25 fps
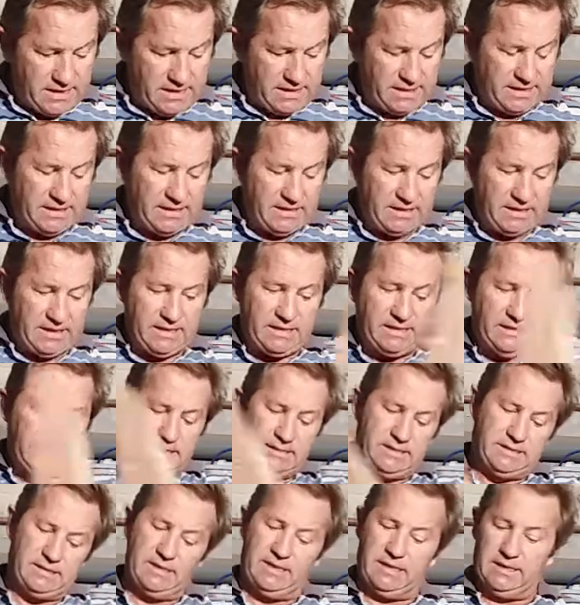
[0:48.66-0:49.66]

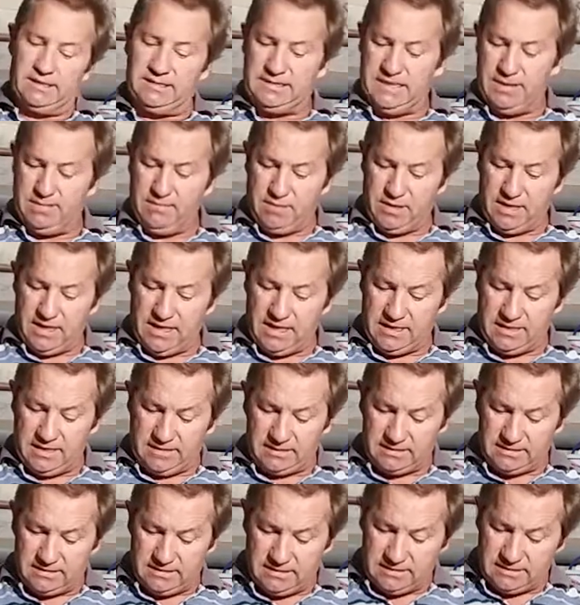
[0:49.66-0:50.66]
is a template
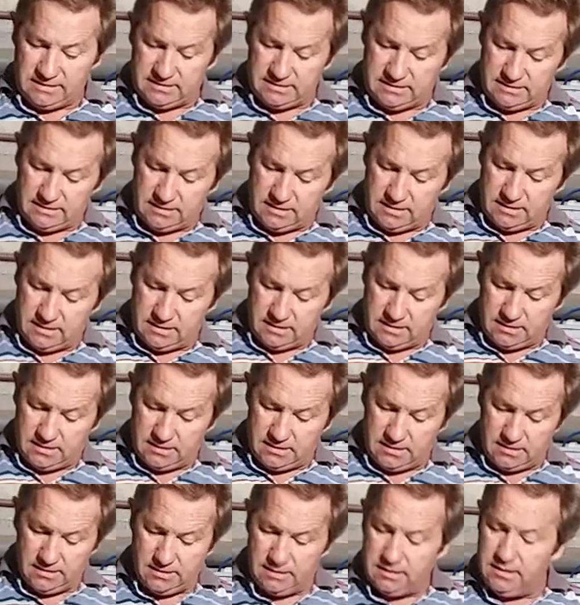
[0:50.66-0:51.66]
that is
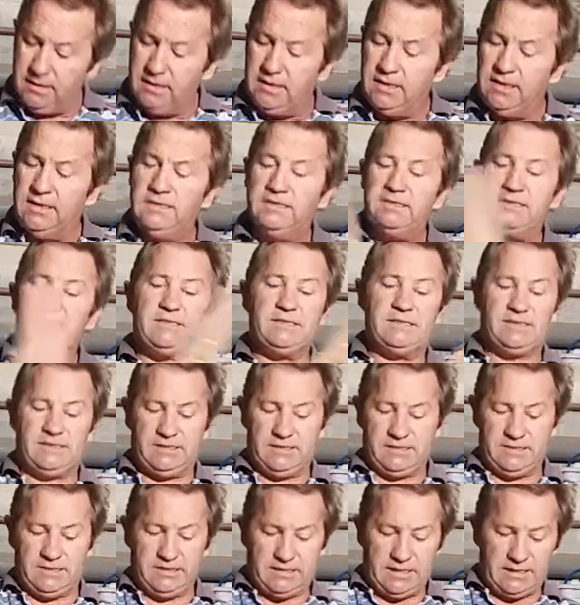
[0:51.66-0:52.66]

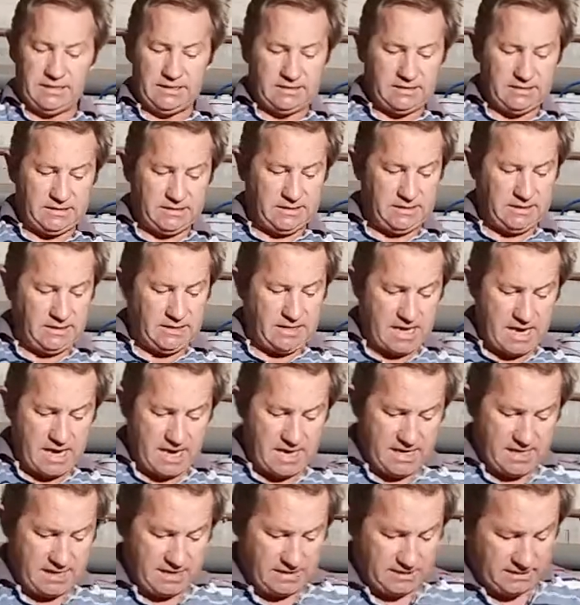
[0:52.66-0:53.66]

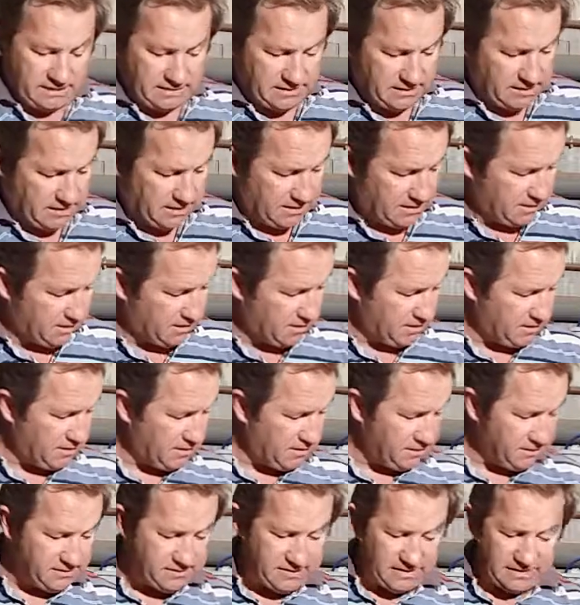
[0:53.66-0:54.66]
68
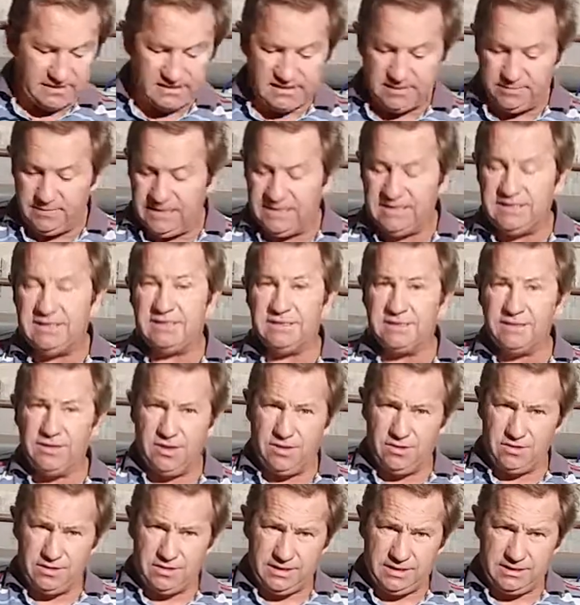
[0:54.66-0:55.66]
centimeters
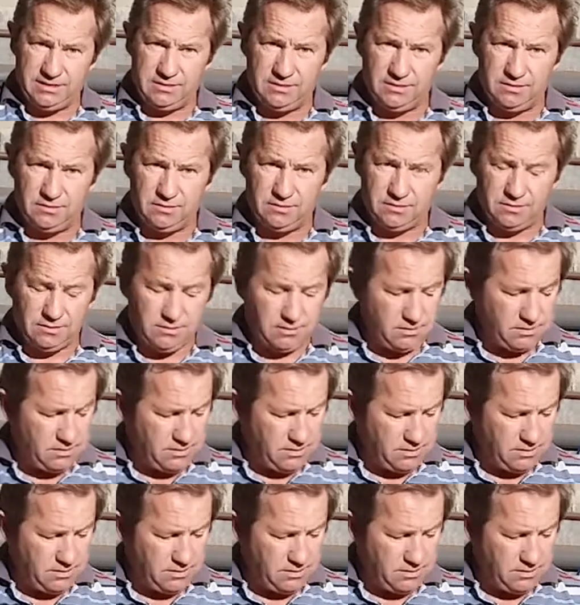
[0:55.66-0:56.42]
long in total,